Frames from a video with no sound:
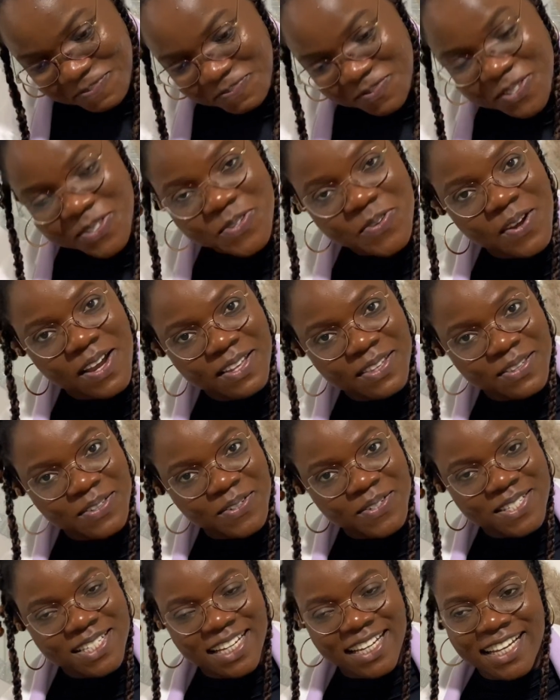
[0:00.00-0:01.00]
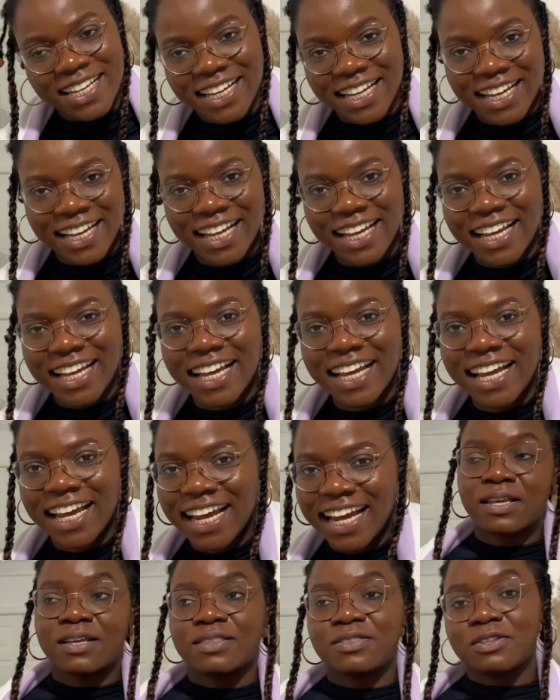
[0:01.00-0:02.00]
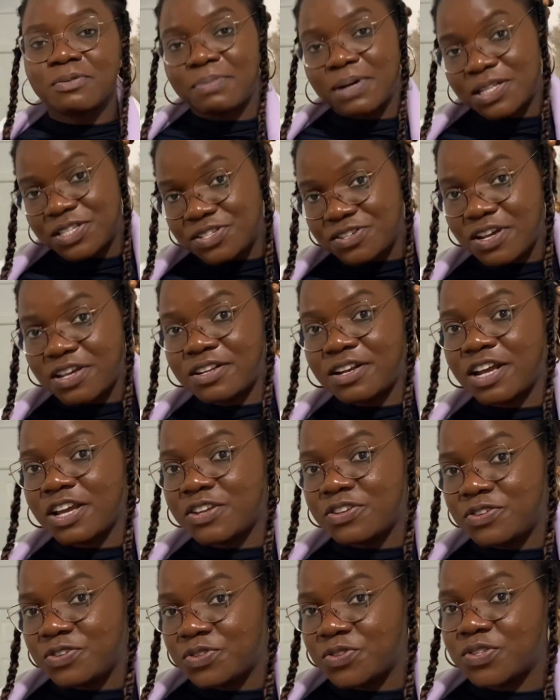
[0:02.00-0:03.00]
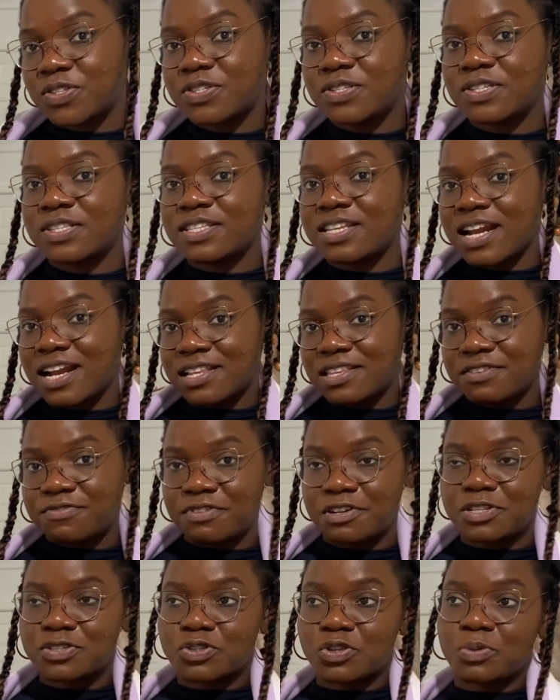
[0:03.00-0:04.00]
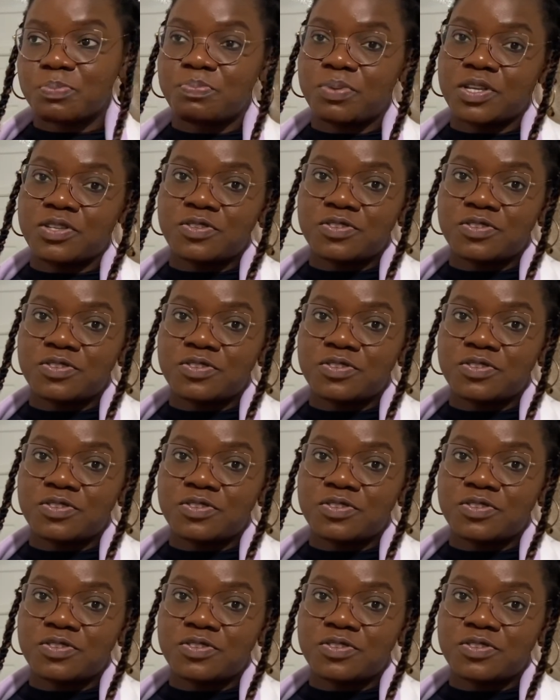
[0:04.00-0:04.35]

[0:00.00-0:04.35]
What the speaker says: So I thought the material that I used, there are different topics.